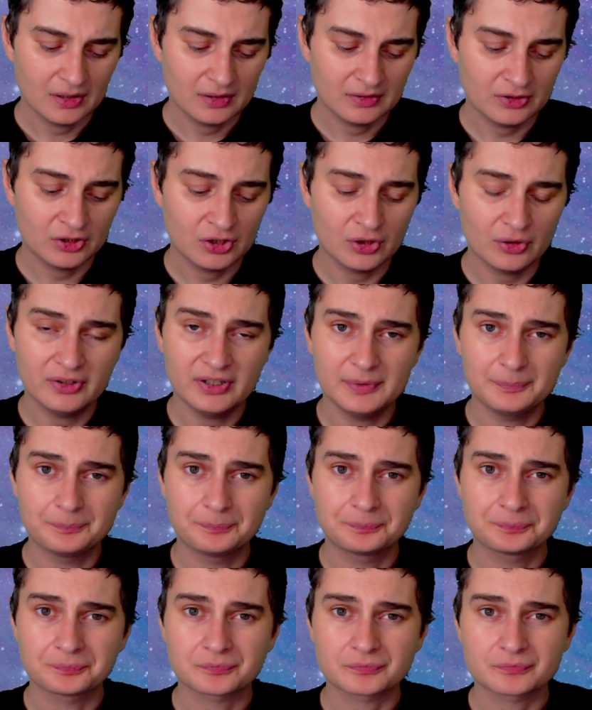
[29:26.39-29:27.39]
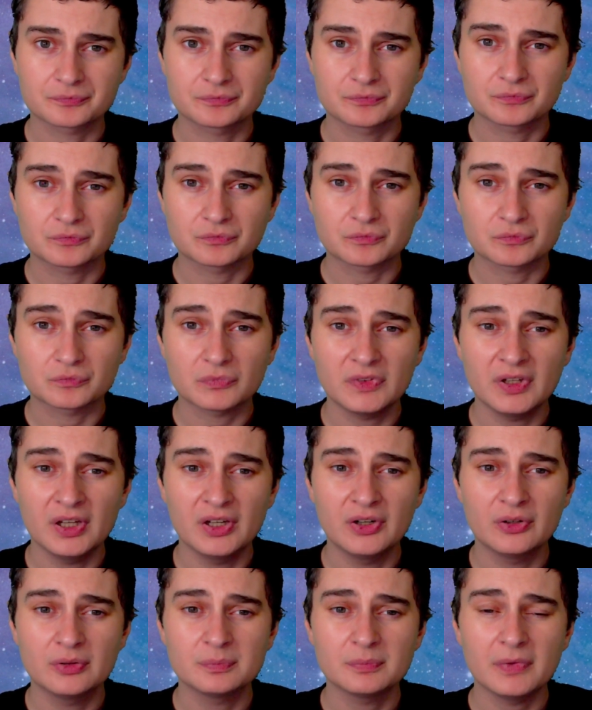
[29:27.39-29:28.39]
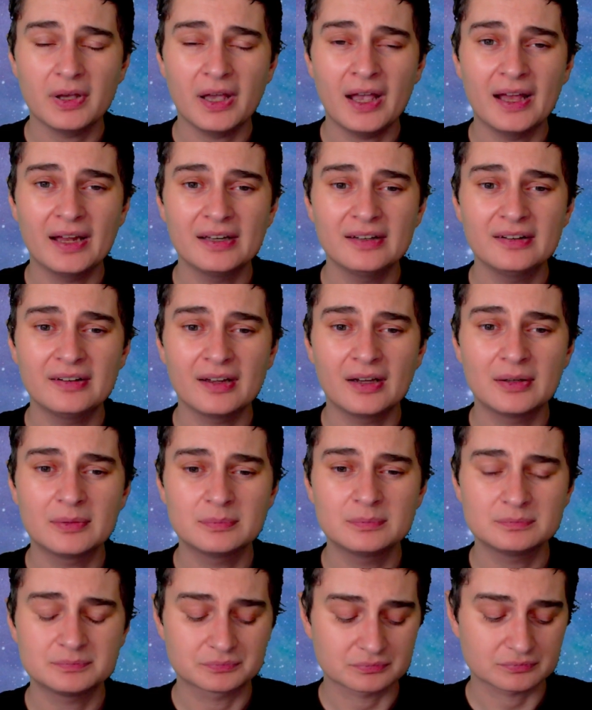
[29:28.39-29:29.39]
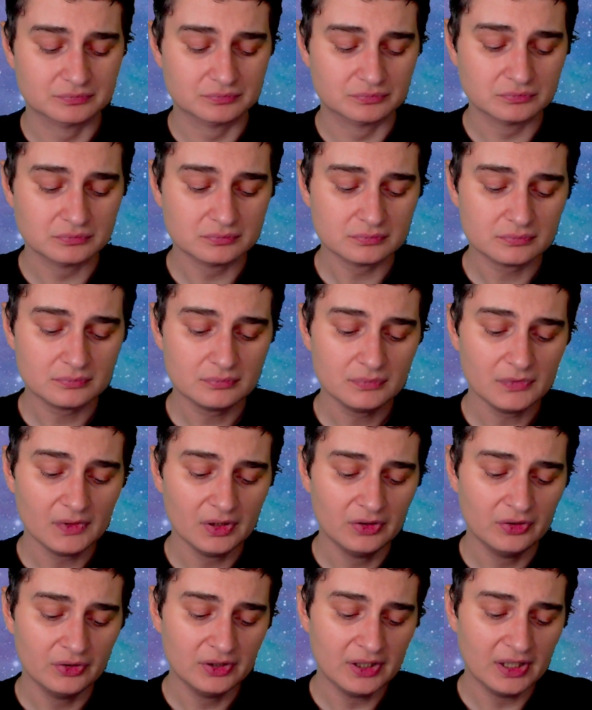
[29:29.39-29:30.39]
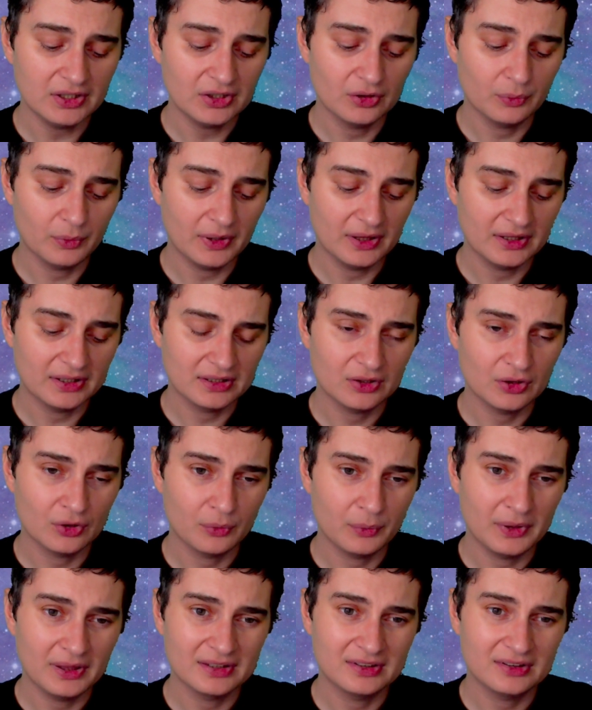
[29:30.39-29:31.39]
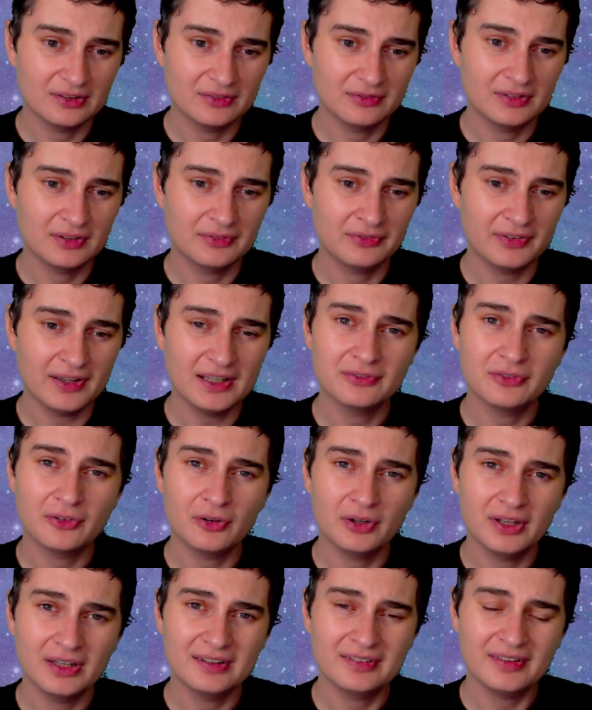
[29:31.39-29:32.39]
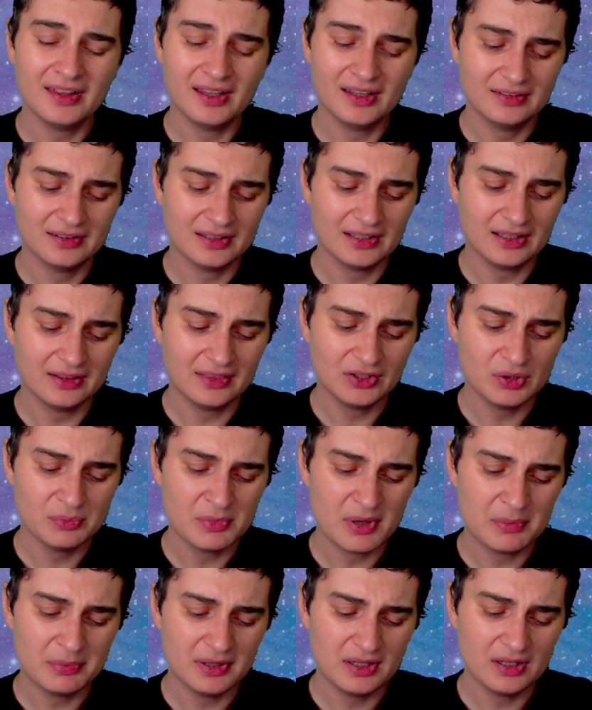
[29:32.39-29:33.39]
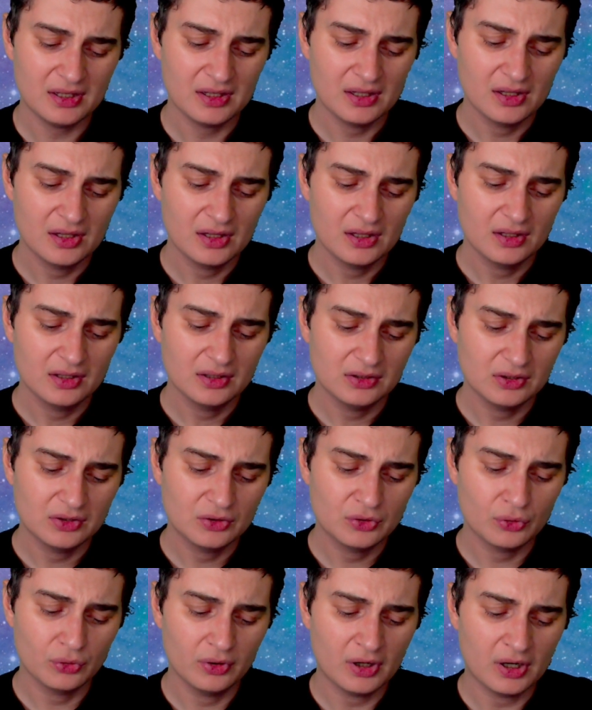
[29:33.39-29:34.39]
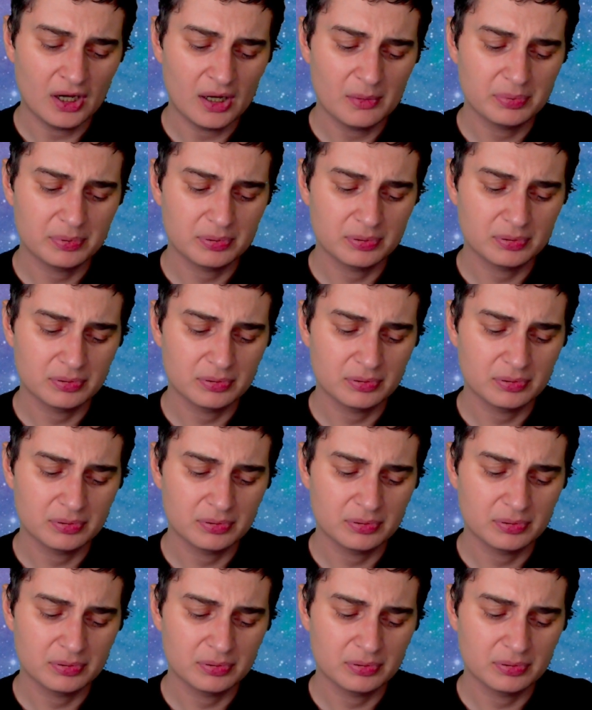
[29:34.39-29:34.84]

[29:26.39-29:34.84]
security, you know. And you're willing to fight for these things. And I think you maybe grew up